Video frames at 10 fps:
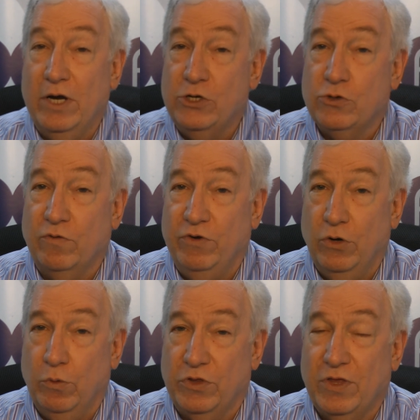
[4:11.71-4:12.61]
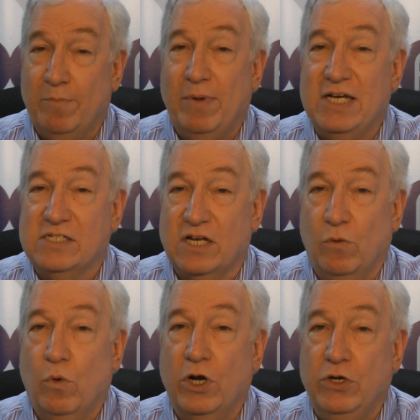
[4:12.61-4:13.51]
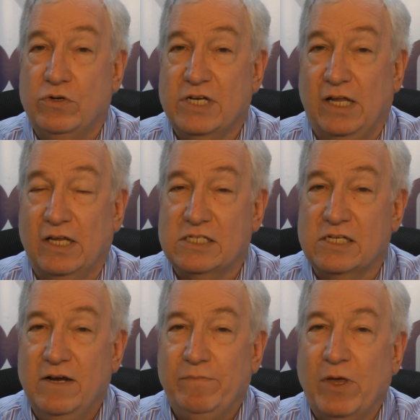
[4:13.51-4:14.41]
interview with them based on what you tell us